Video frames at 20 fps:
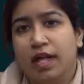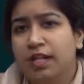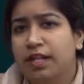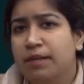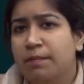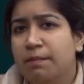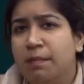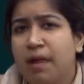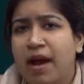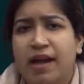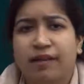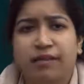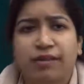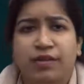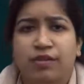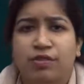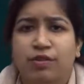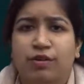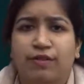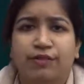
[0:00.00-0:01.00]
the
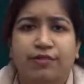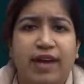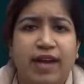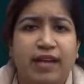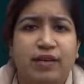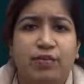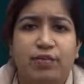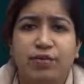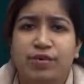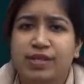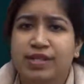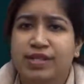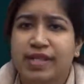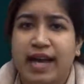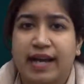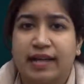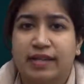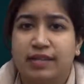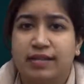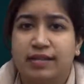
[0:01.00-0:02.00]
myriad of adverse
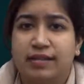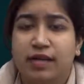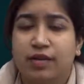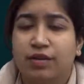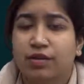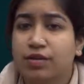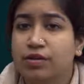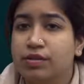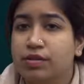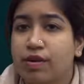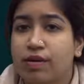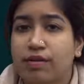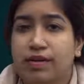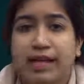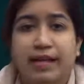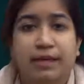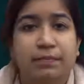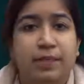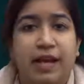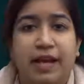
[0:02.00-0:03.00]
actors across
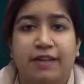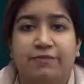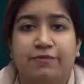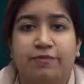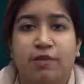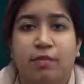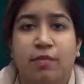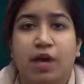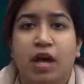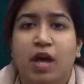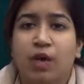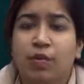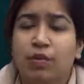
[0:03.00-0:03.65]
online platforms